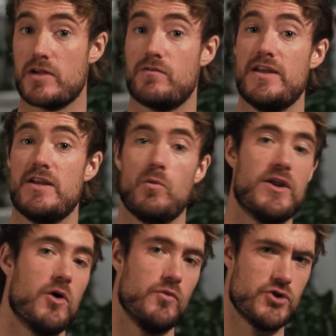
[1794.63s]
your feeding
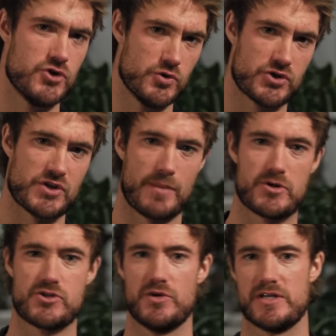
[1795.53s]
window reduces
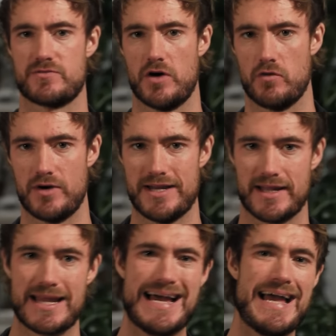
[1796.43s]
opportunities for
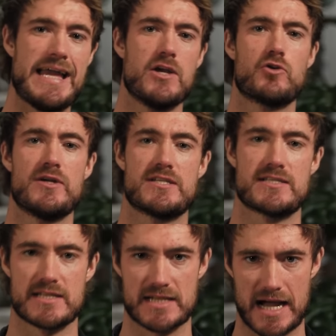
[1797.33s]
overeating, increases
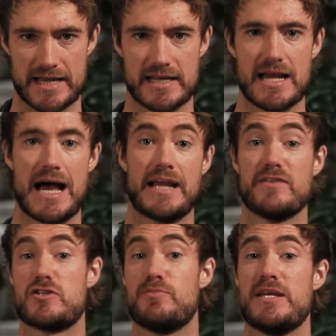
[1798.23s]
satiety, and
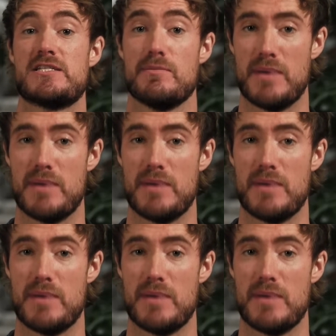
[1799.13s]
gives you peace of